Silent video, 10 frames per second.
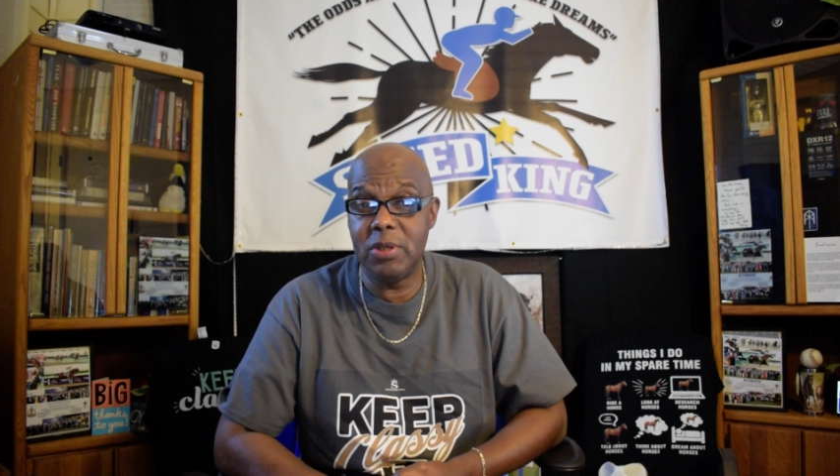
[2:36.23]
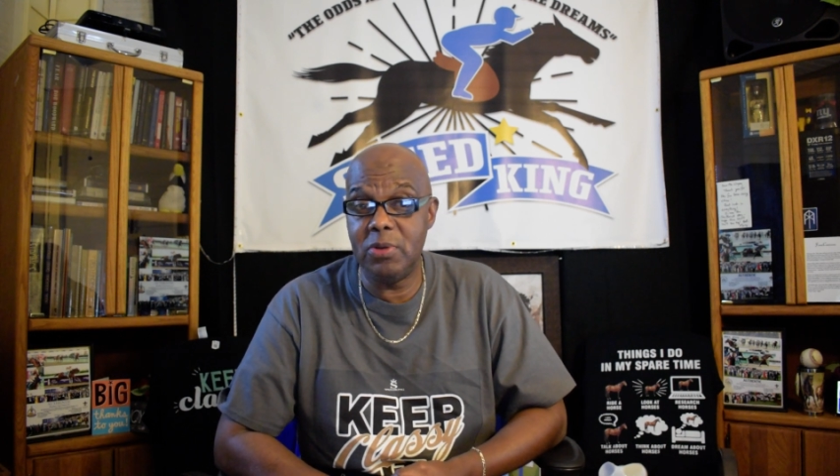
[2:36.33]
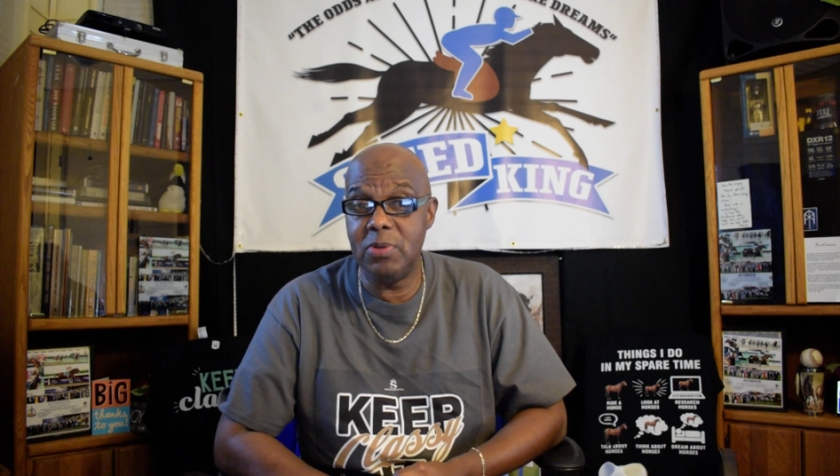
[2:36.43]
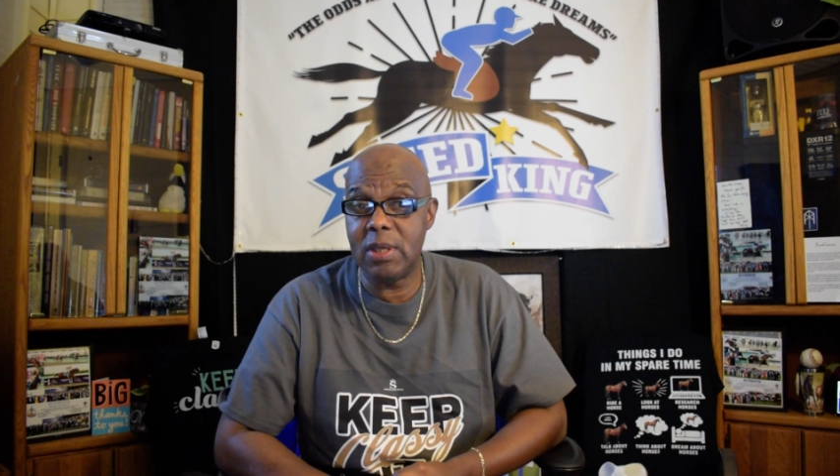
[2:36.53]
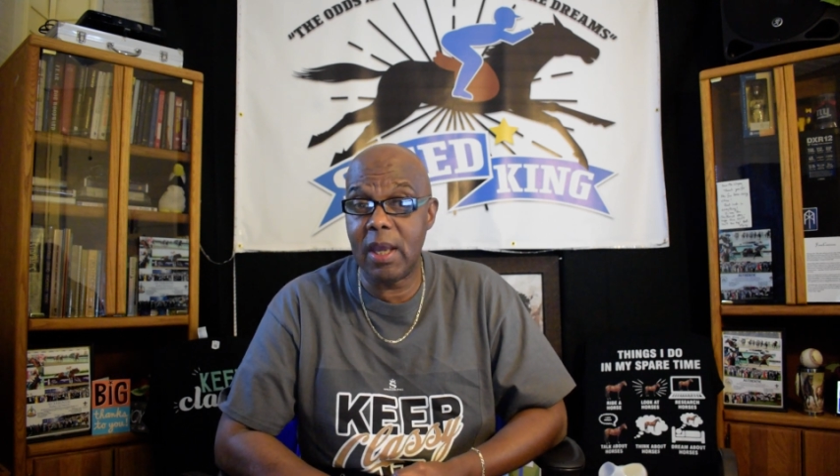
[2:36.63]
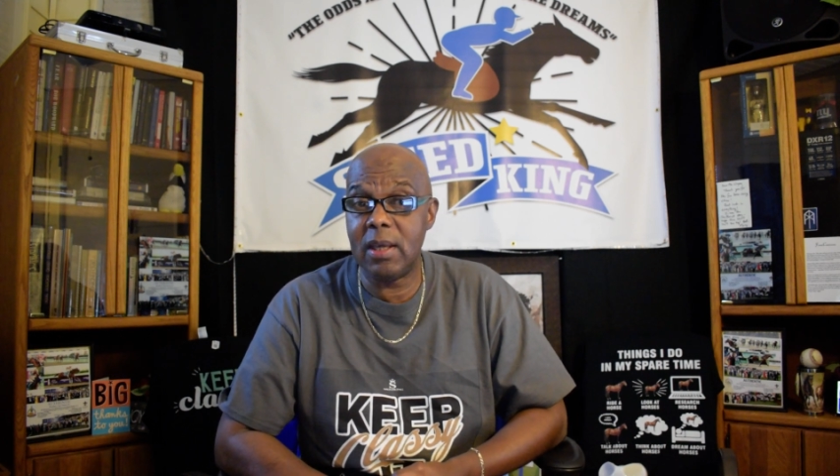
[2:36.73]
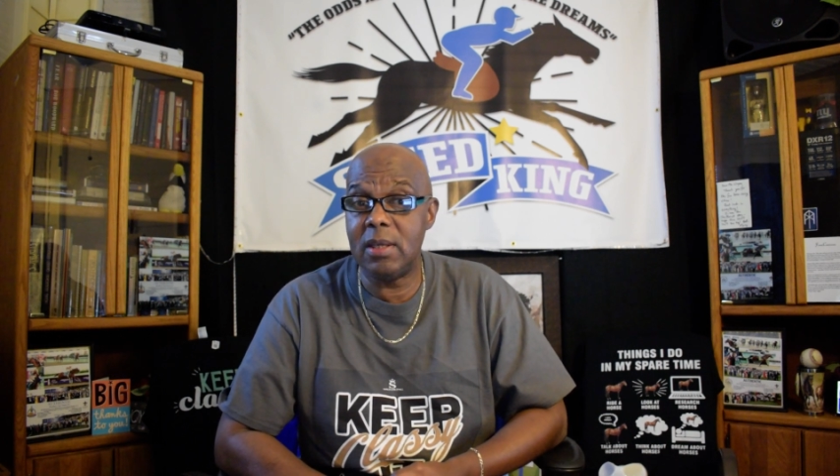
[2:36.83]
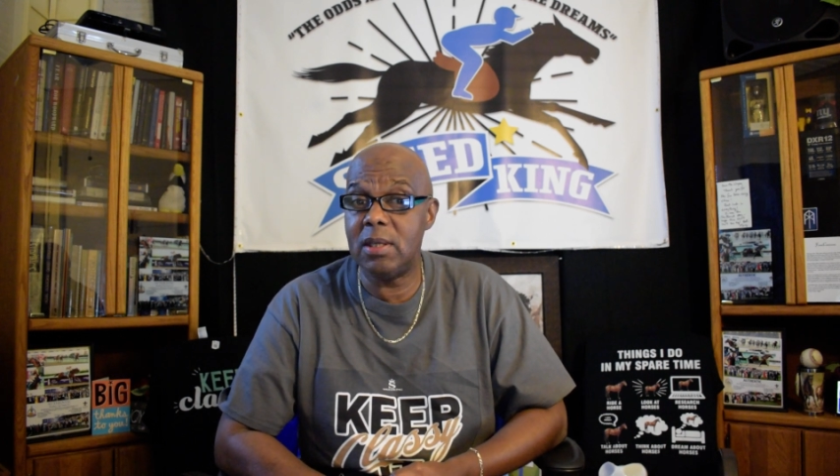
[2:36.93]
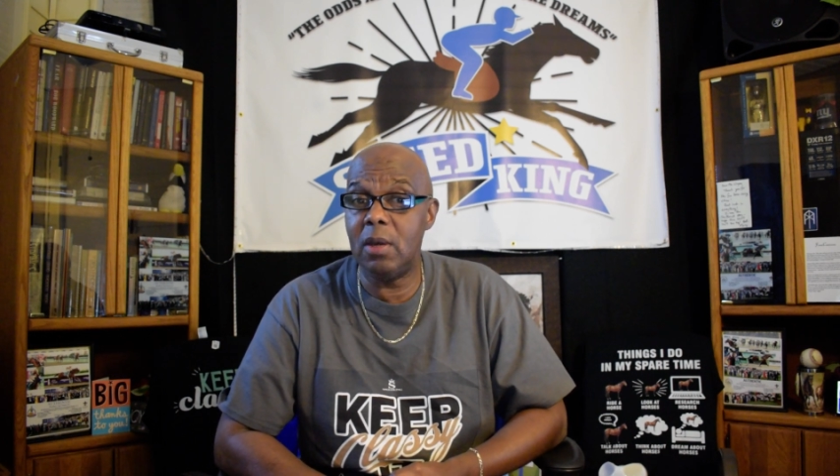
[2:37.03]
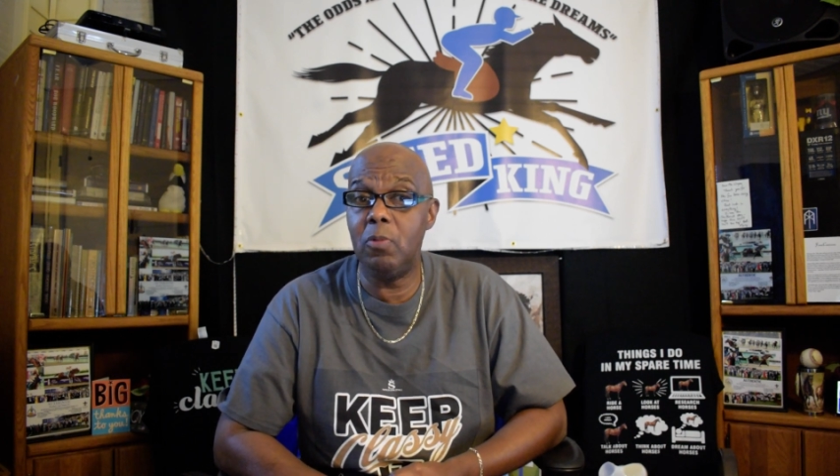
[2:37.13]
2
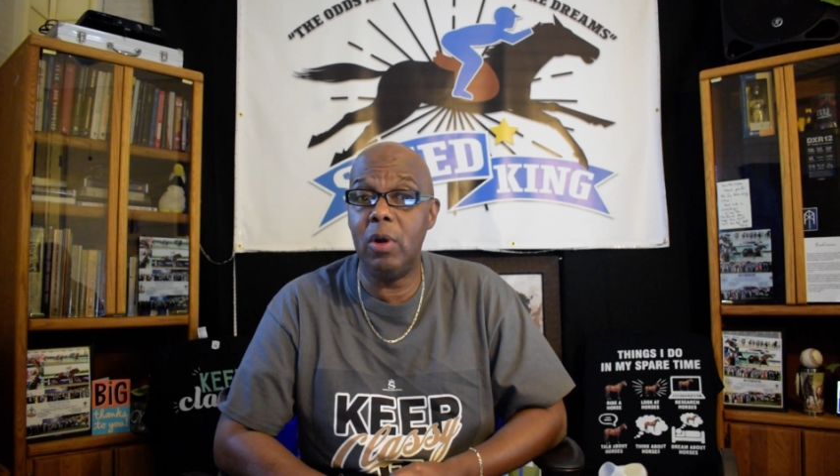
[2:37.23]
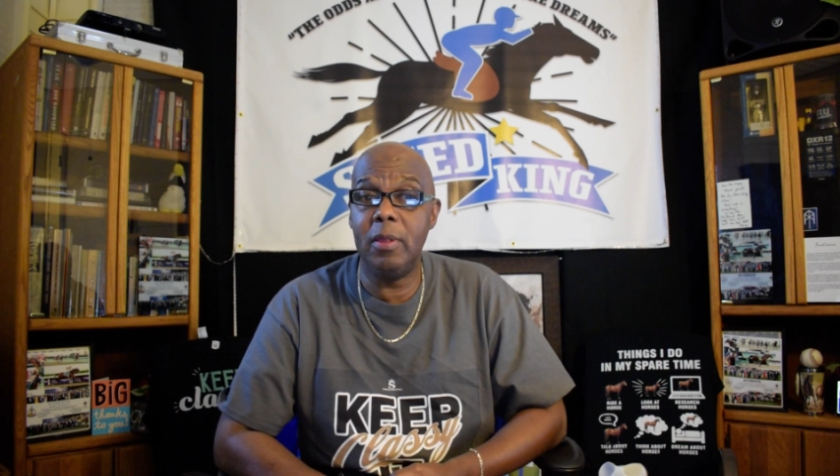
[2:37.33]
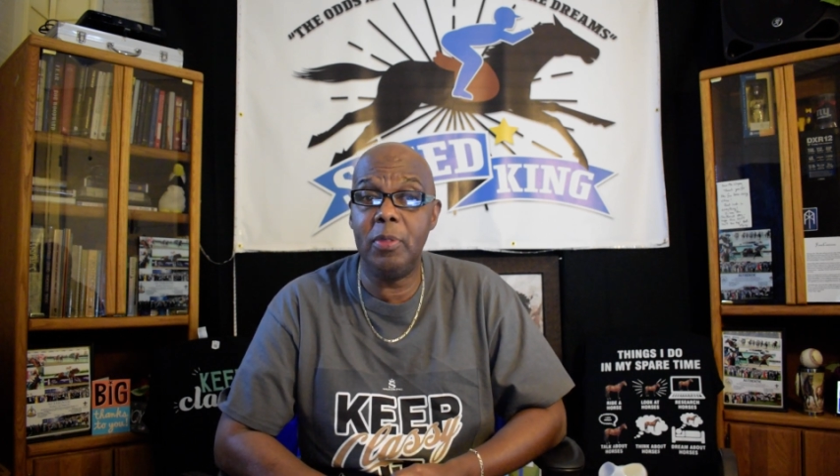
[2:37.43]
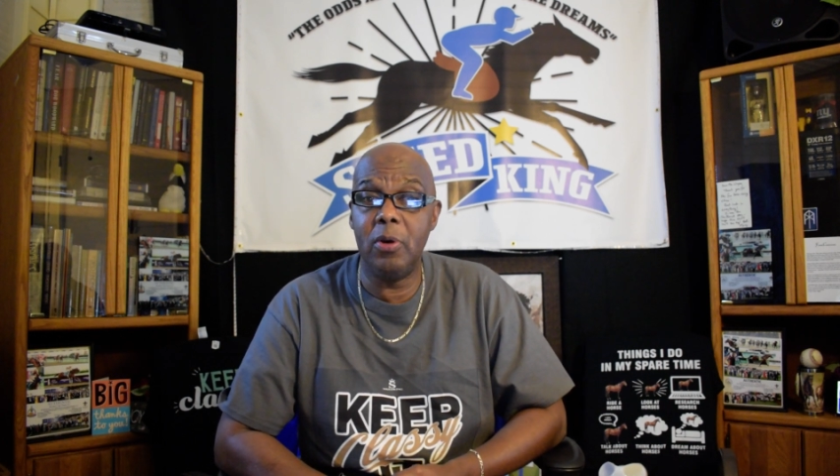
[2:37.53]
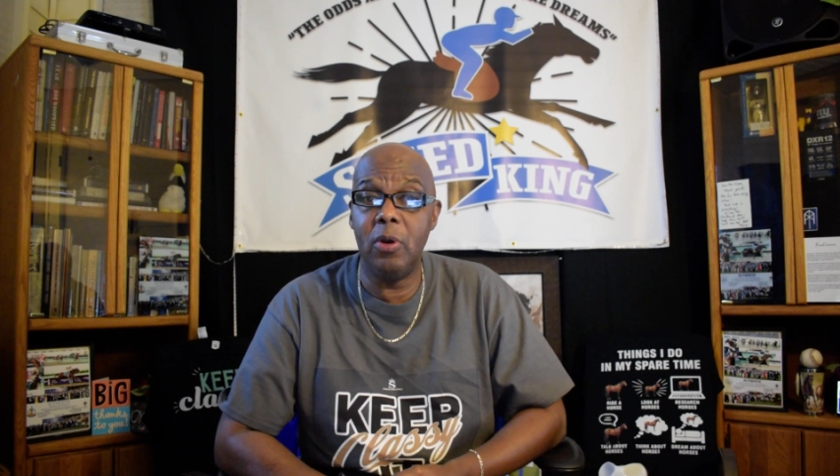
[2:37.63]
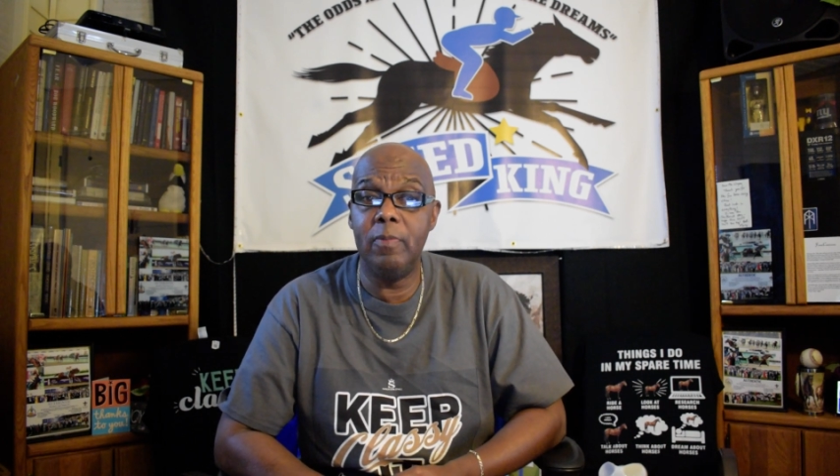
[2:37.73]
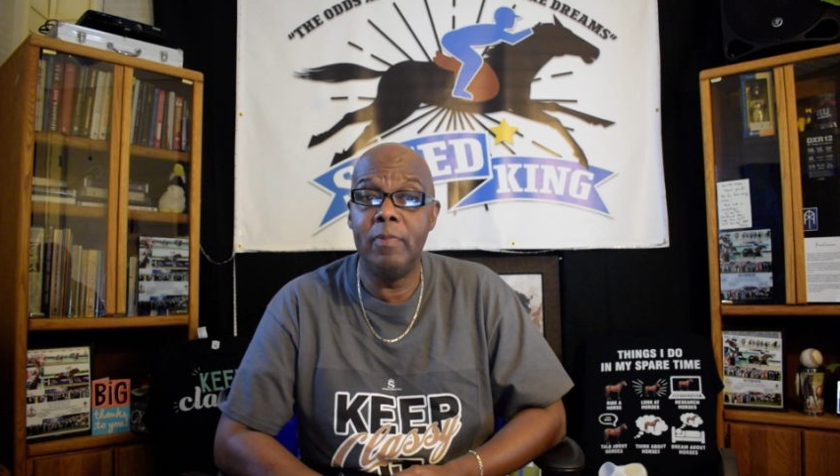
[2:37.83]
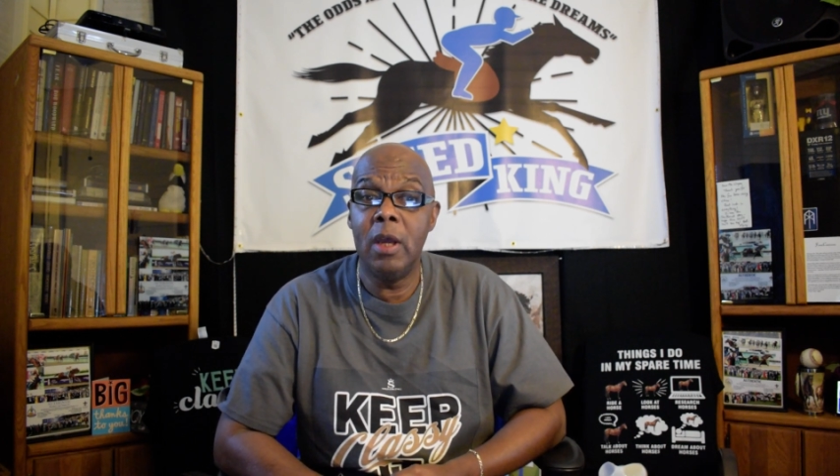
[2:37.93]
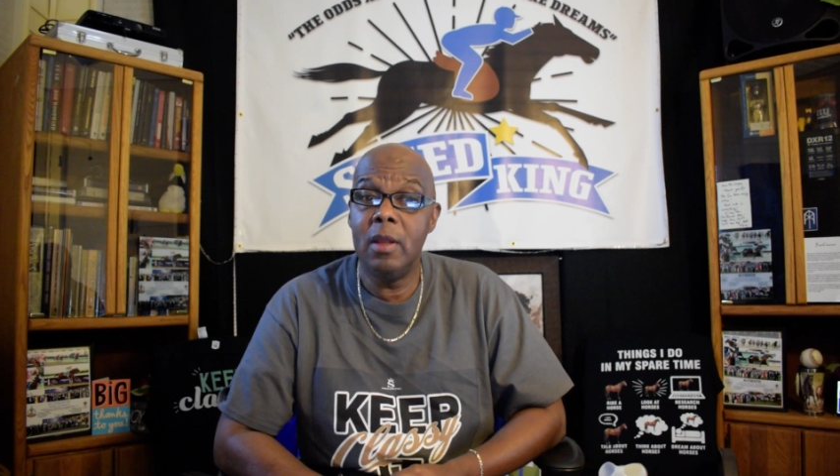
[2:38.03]
seconds, and one third.